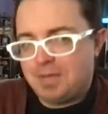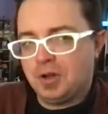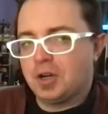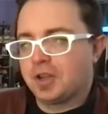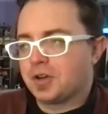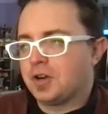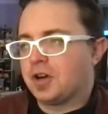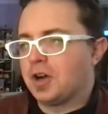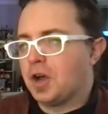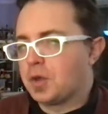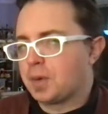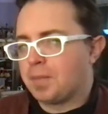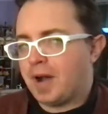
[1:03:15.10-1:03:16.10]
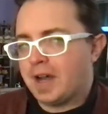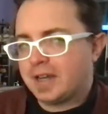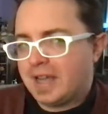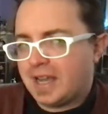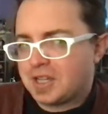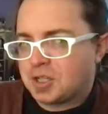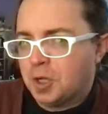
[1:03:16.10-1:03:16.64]
hearing there are other
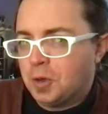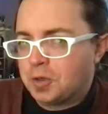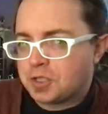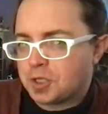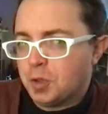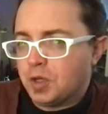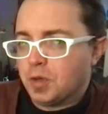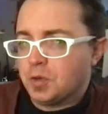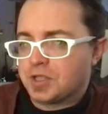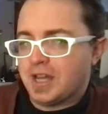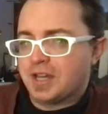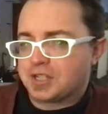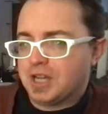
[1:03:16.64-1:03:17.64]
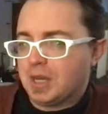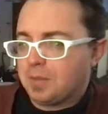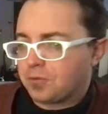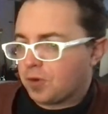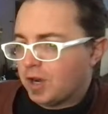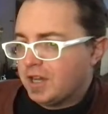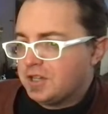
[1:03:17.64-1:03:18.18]
podcast hosts who use that same
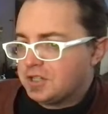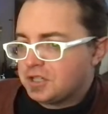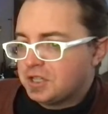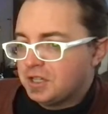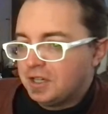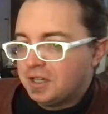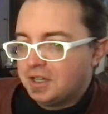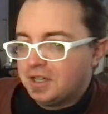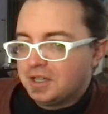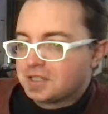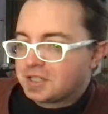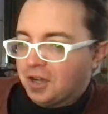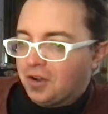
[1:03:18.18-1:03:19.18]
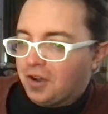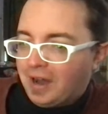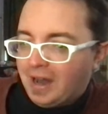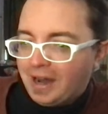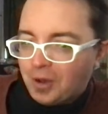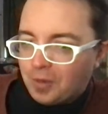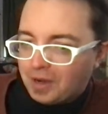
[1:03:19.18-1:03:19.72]
phrase, so
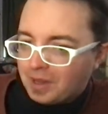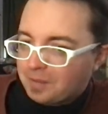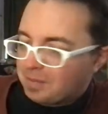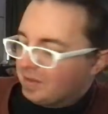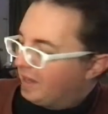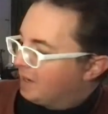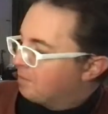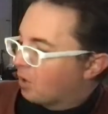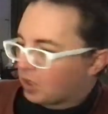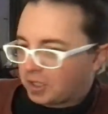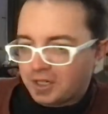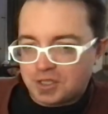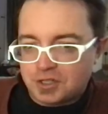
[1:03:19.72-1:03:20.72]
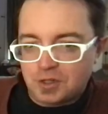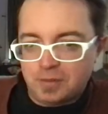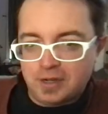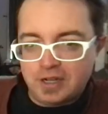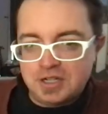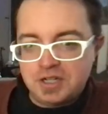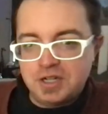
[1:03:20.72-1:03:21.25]
I don't want to like market it too
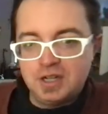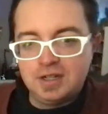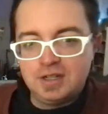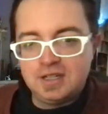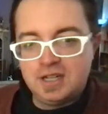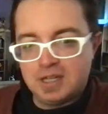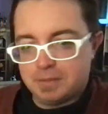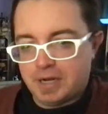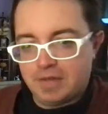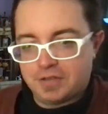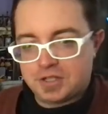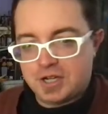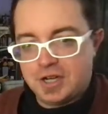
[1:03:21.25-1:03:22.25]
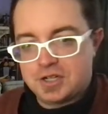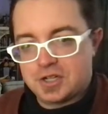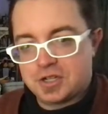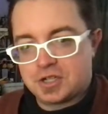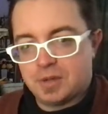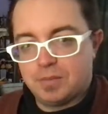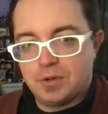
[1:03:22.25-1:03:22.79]
much. Might have to change it at
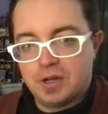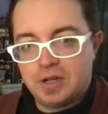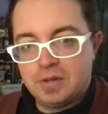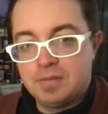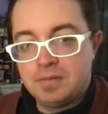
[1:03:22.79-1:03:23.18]
some point.